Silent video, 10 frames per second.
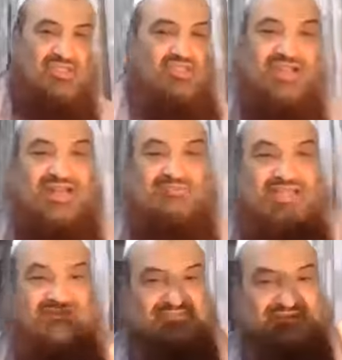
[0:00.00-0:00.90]
You're not going to
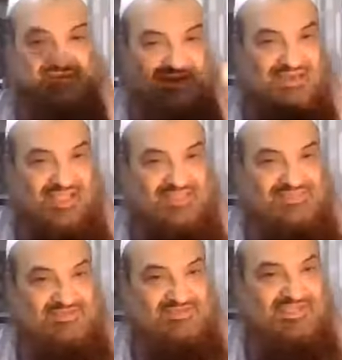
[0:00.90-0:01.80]
believe in Allah
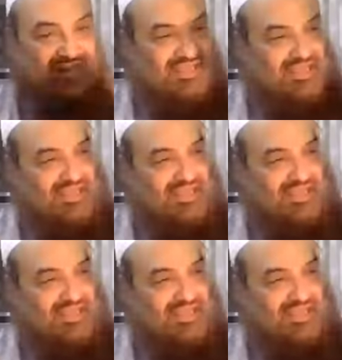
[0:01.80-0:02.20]
Azza wa Jal